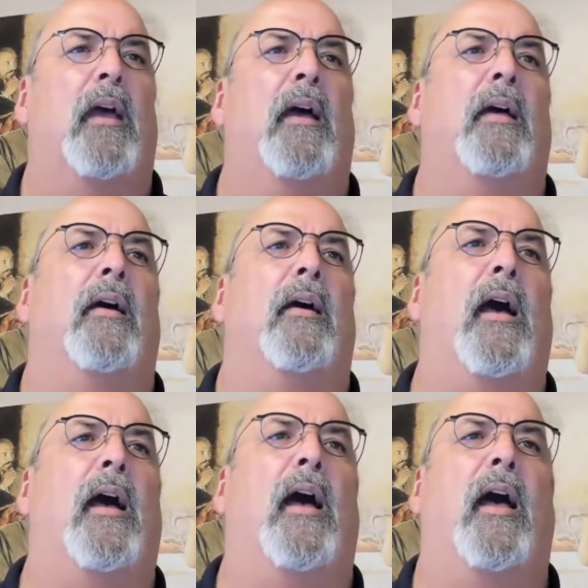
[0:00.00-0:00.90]

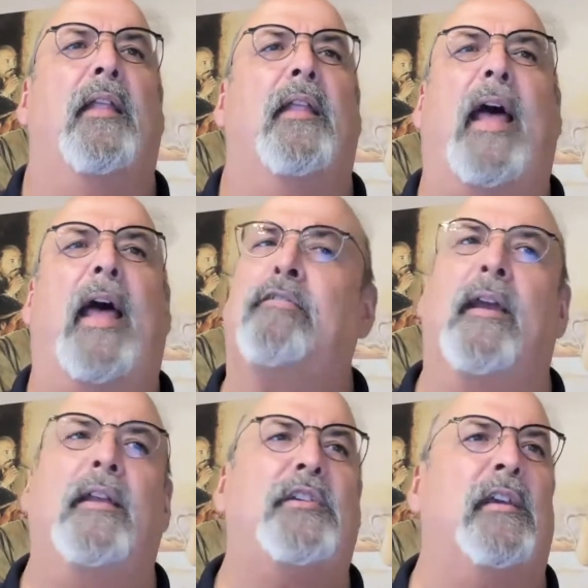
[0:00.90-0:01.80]
The
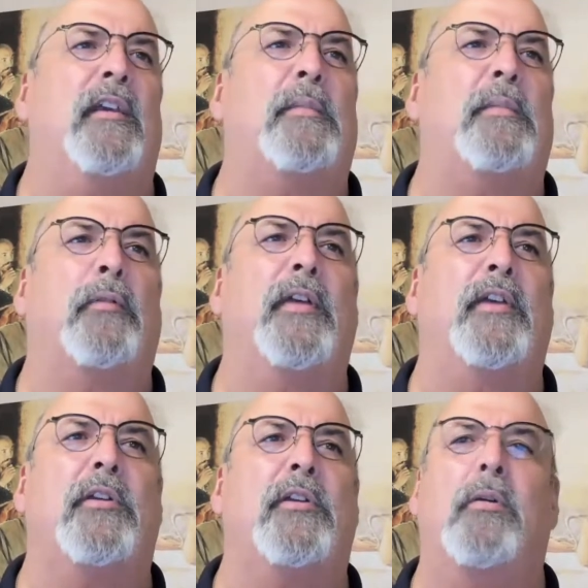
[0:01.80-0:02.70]
last stage is
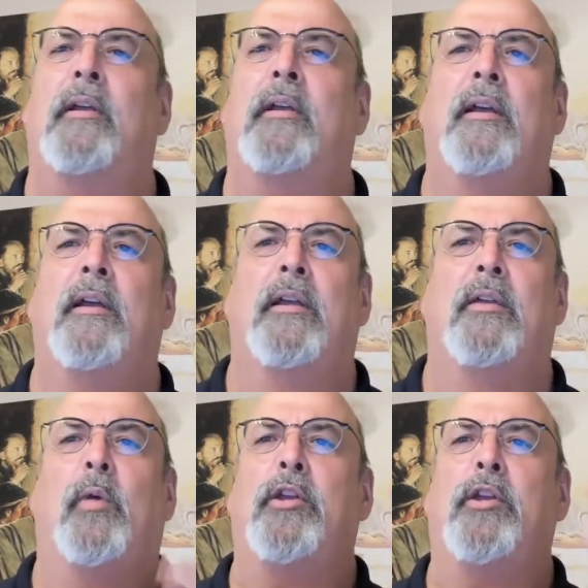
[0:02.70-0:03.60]
the provisional,
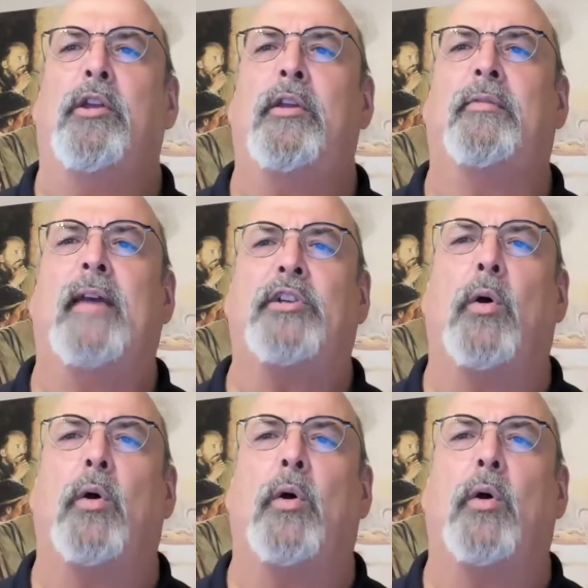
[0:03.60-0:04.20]
where you've got to